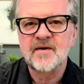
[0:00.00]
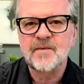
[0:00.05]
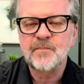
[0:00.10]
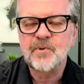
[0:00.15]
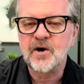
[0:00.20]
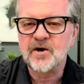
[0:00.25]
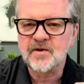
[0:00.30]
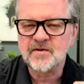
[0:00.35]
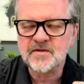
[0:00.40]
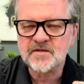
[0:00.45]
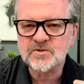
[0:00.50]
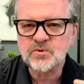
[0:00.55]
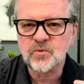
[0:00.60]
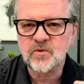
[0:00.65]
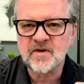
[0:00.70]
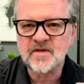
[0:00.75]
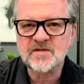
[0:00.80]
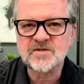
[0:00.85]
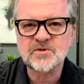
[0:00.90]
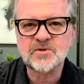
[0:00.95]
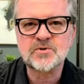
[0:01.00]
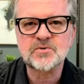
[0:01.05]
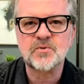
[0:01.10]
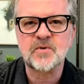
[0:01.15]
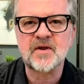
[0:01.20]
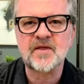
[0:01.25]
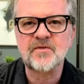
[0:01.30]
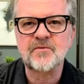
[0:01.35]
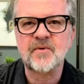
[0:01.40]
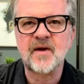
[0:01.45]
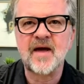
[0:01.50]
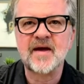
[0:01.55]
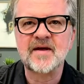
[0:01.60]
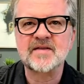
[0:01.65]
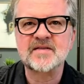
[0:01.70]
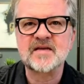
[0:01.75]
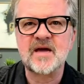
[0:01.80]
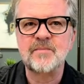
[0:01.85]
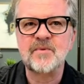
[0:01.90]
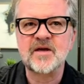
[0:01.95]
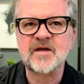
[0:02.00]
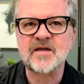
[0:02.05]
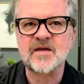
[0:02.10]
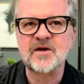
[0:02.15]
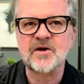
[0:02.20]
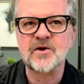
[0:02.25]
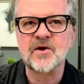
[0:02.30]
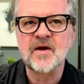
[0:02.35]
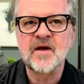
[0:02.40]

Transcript: part of the 22-23 academic year.